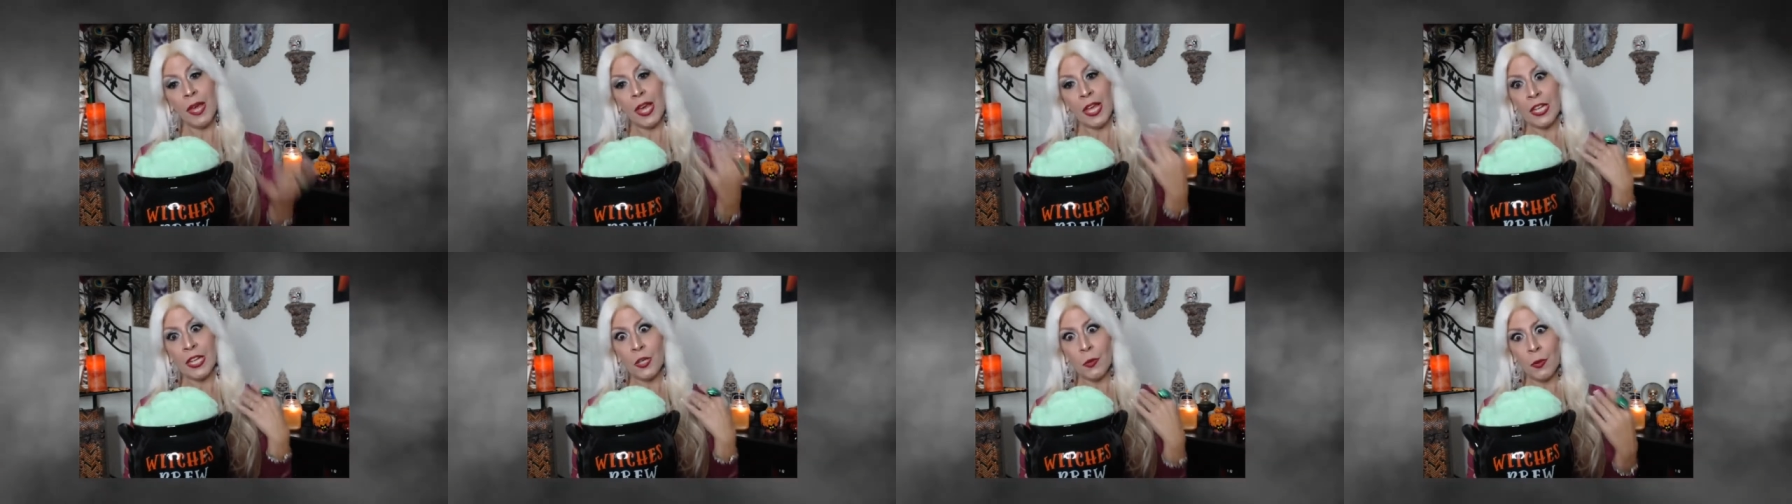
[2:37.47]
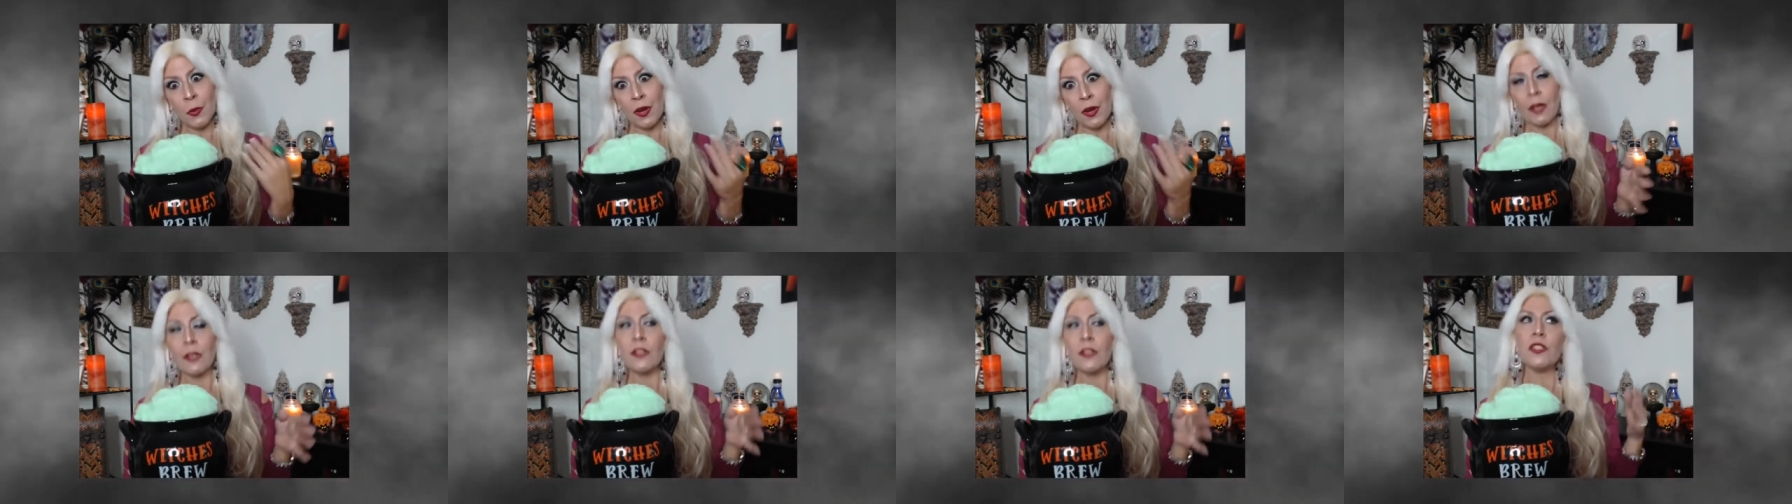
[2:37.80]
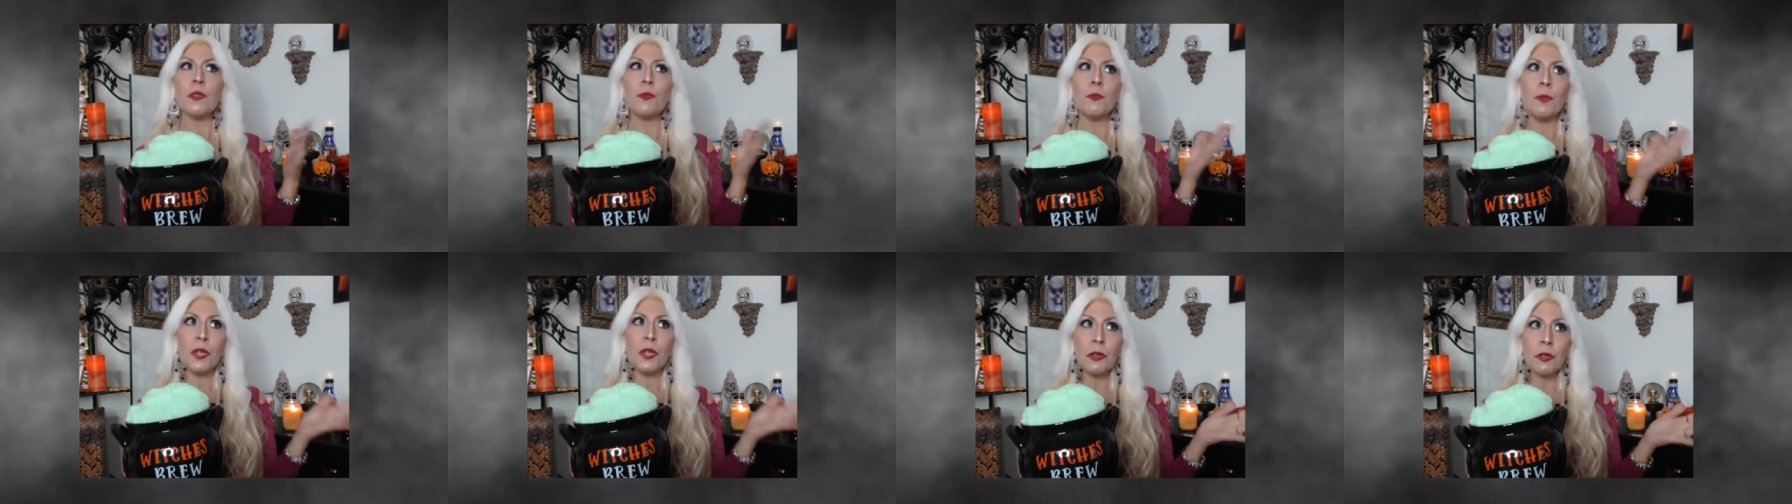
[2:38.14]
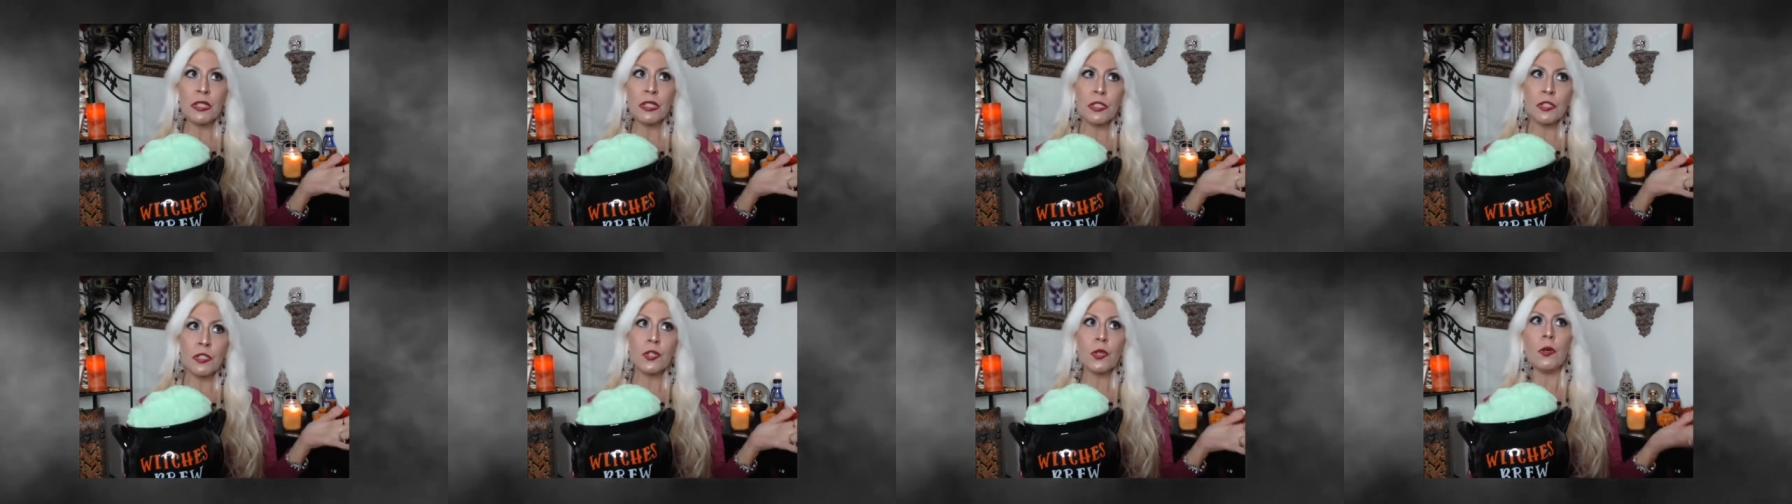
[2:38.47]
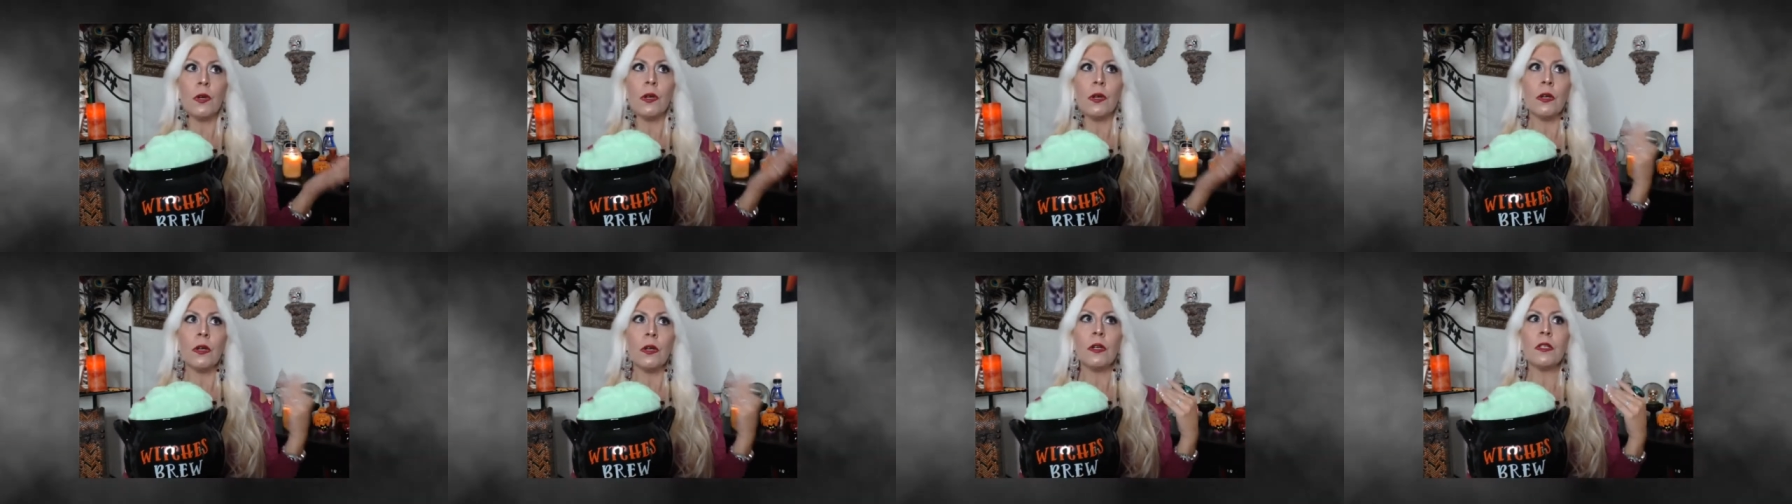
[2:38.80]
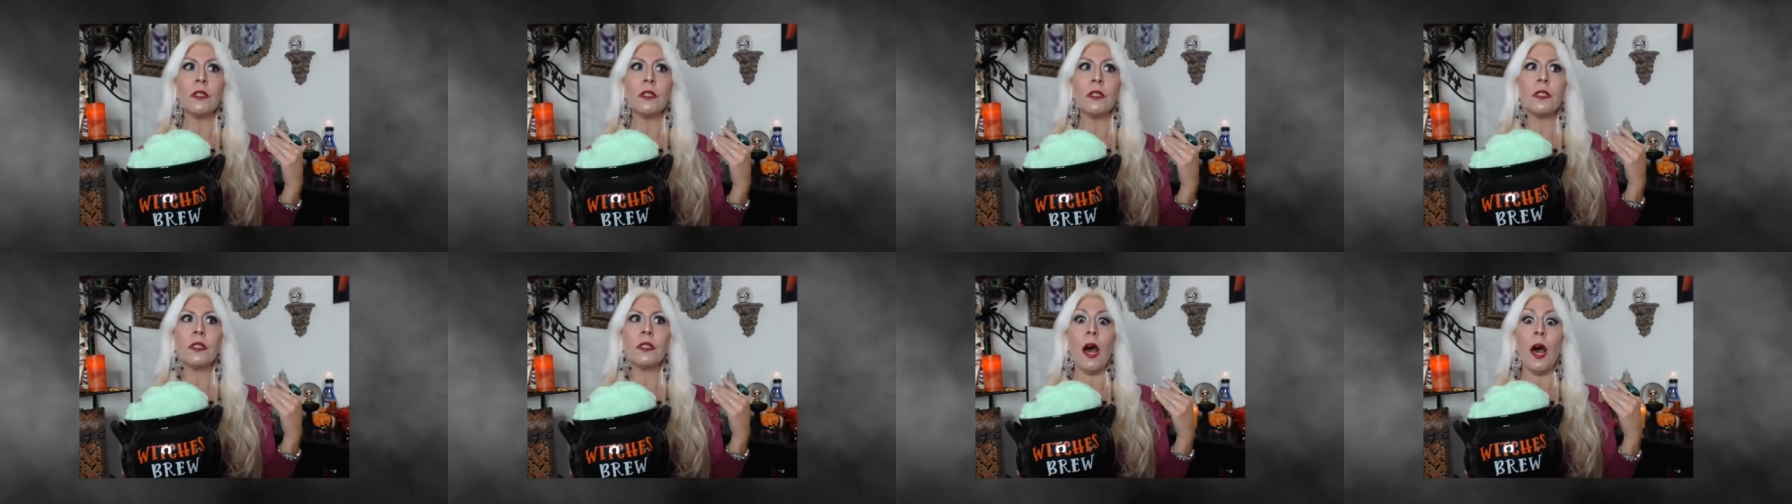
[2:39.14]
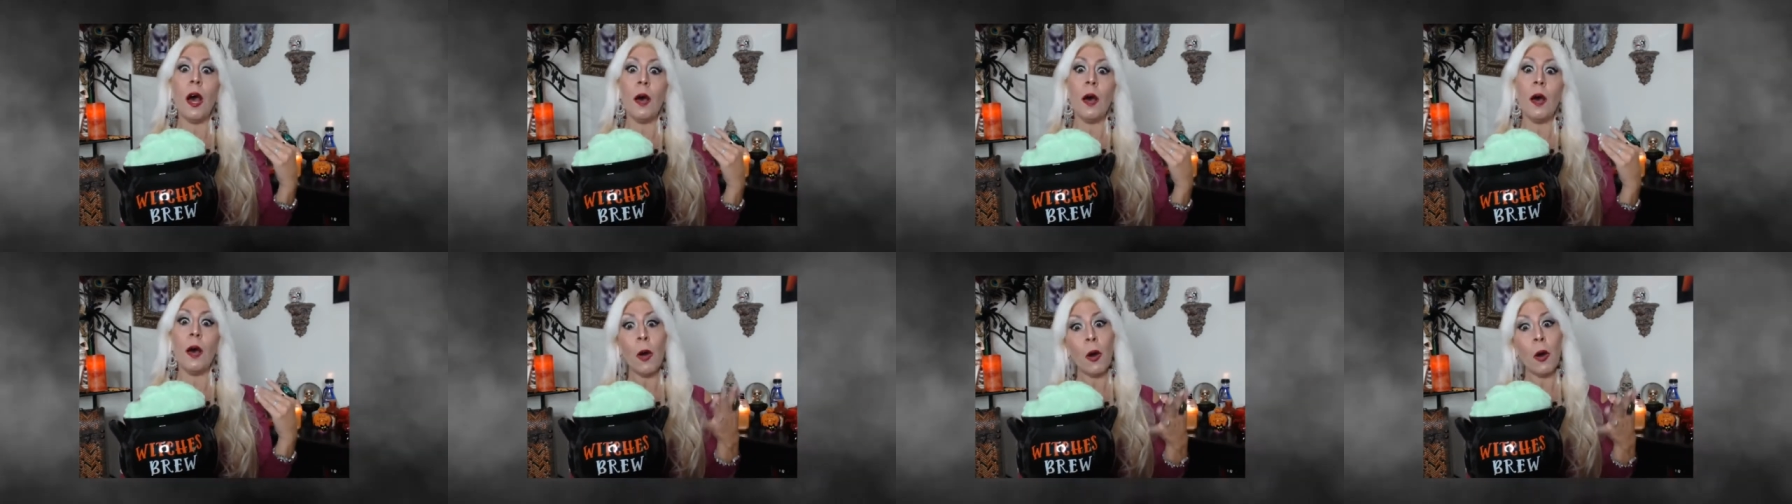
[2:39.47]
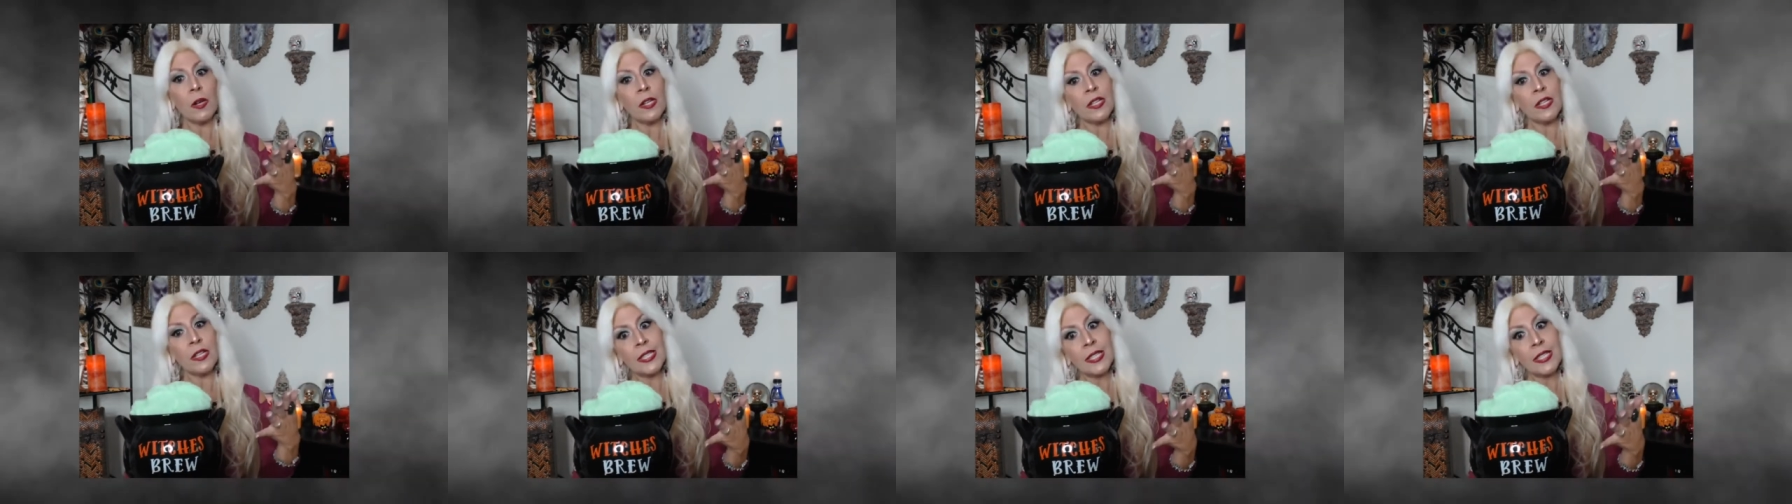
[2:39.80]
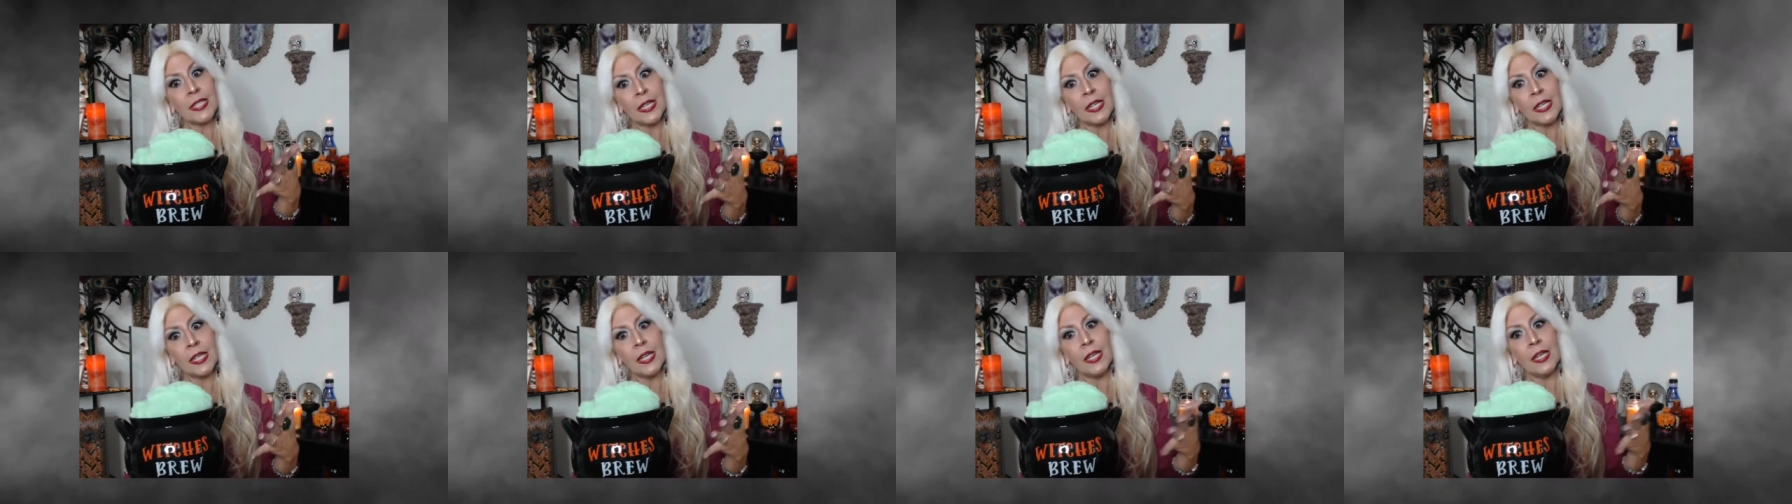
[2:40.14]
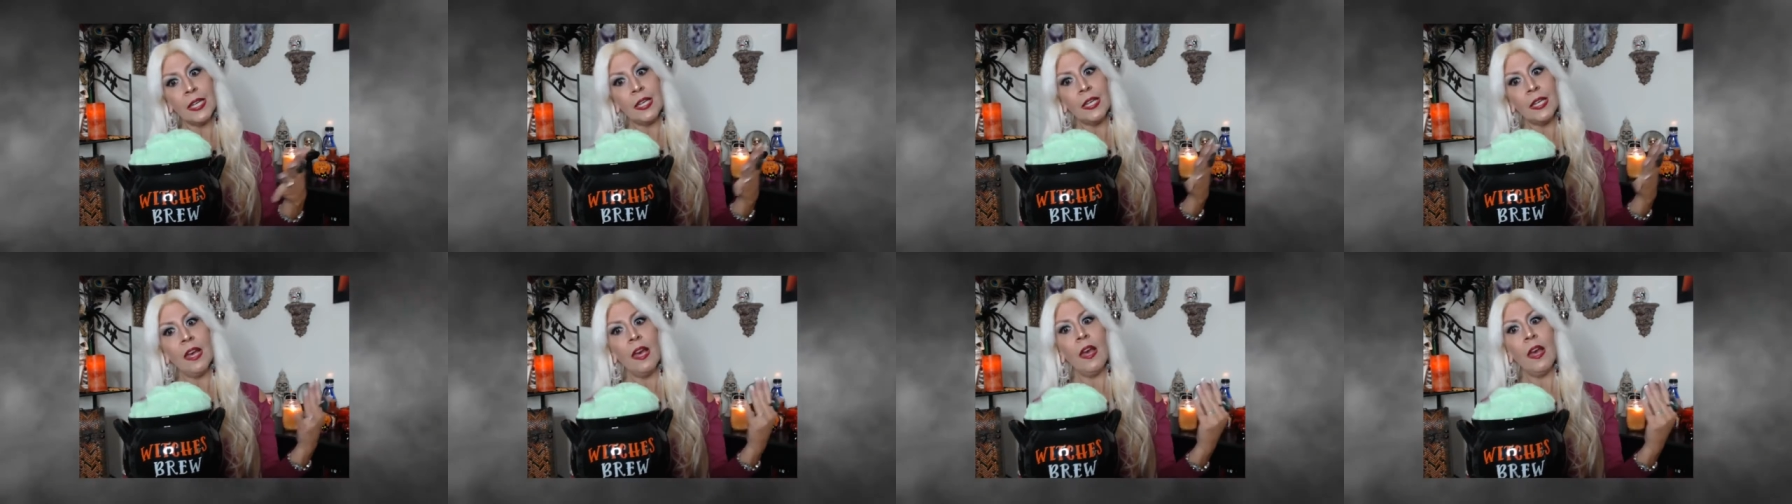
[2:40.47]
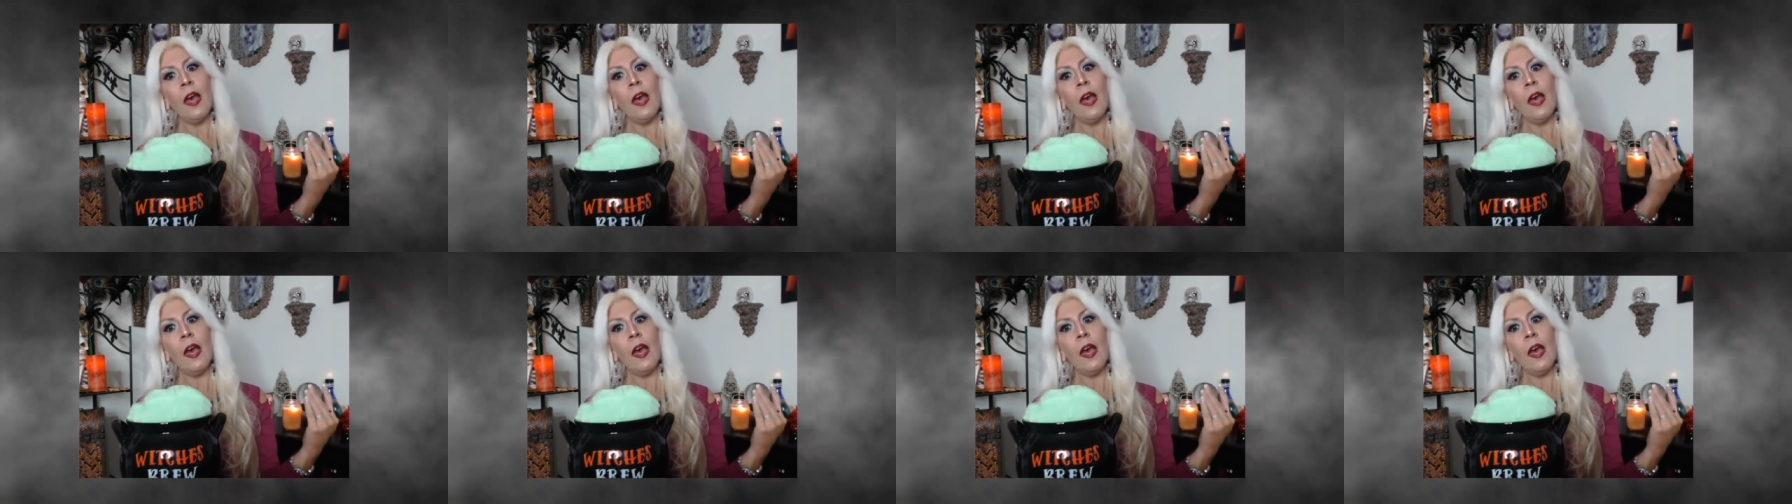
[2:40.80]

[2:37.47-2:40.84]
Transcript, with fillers: anywhere at spirit stores, uh, Party City.